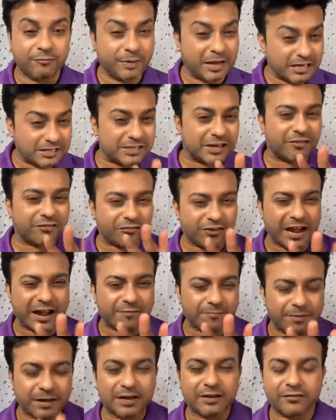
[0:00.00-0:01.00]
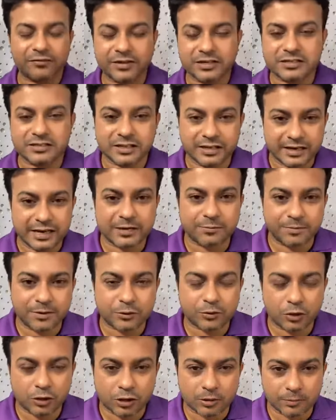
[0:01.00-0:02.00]
major 5 benefits. Let
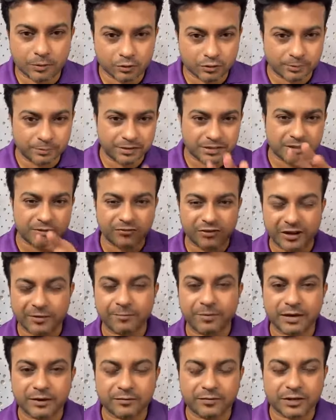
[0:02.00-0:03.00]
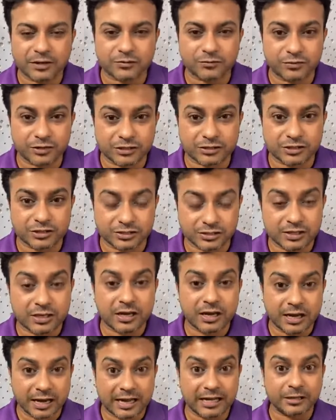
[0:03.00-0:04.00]
me talk about the major 5 benefits, which is
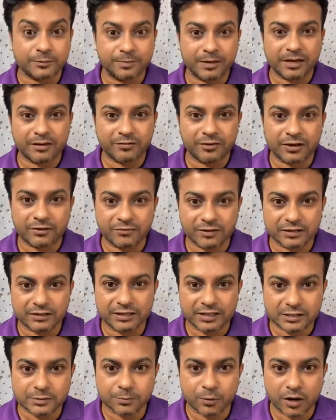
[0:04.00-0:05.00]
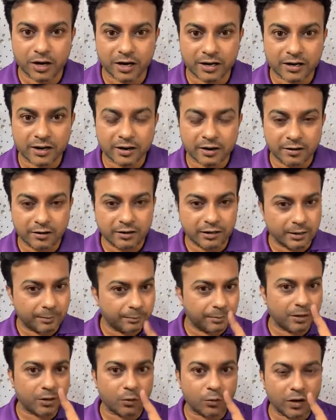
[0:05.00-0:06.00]
health benefit with this product.
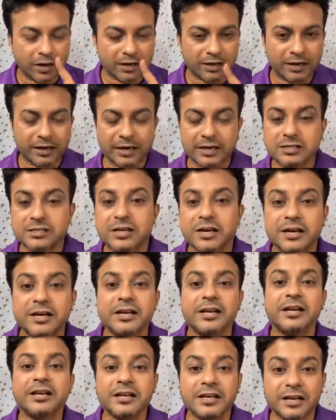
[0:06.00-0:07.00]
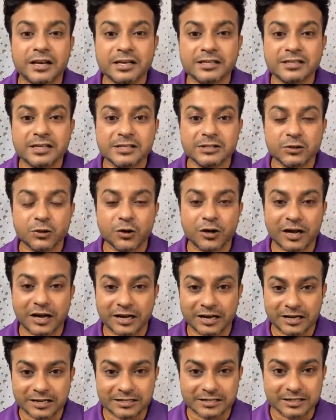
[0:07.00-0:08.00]
Number 1 is it increases your
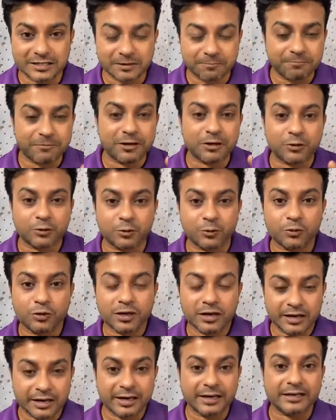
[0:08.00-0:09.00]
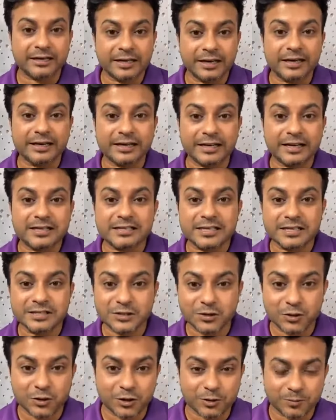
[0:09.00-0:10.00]
energy. Number 2, it
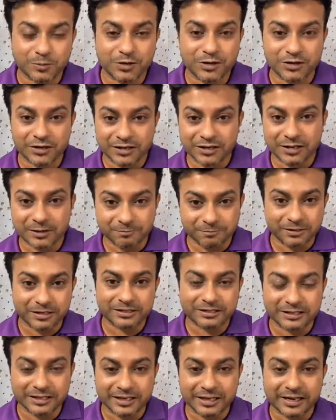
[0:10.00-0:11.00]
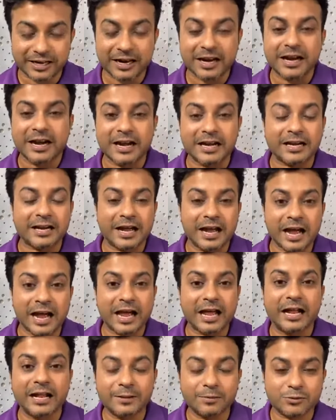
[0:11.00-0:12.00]
increases your immunity. Number 3, it
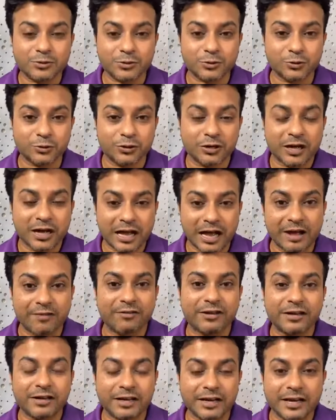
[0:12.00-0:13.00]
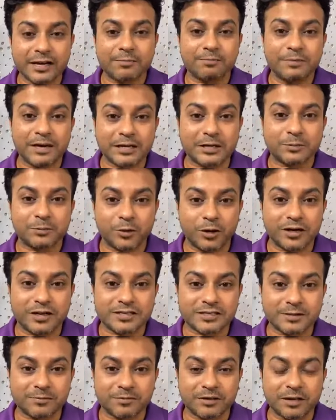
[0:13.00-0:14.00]
helps you having great
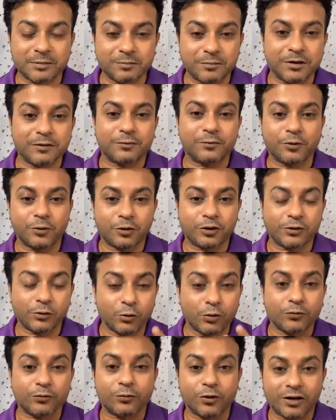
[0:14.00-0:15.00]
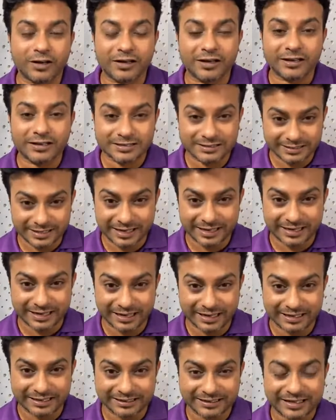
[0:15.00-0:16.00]
metabolism. Number 4, good for
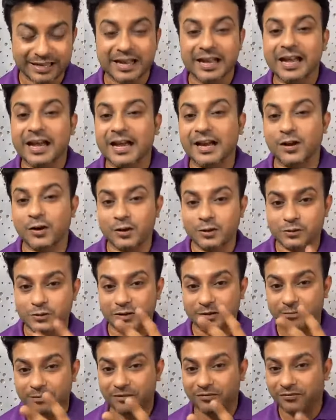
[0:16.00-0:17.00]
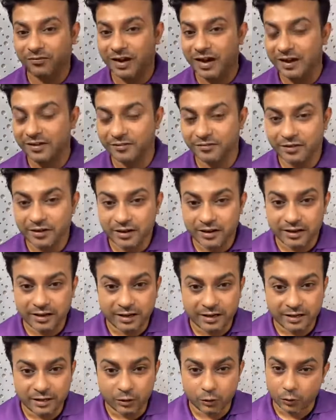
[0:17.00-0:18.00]
skin health. And also number 5,
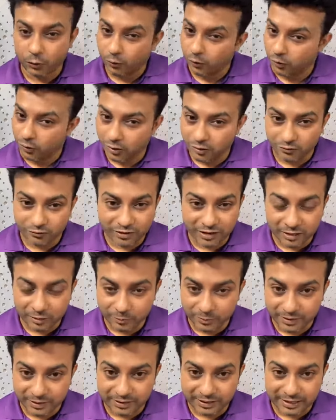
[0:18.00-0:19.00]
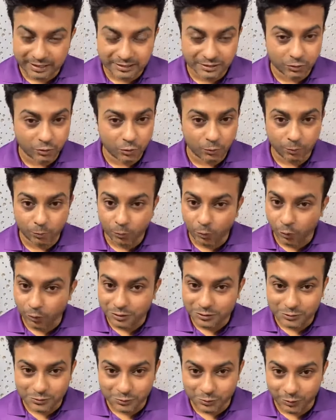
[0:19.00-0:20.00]
overall well-being get
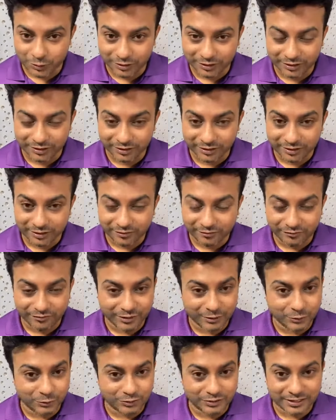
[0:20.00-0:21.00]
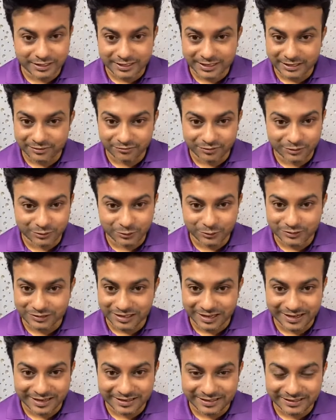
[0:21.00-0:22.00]
more stronger when you take it with your
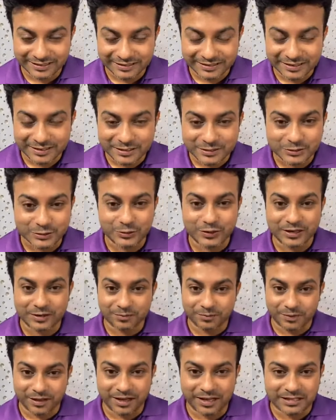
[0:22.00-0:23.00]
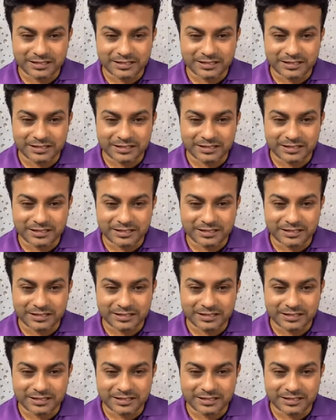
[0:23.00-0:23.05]
diet. So it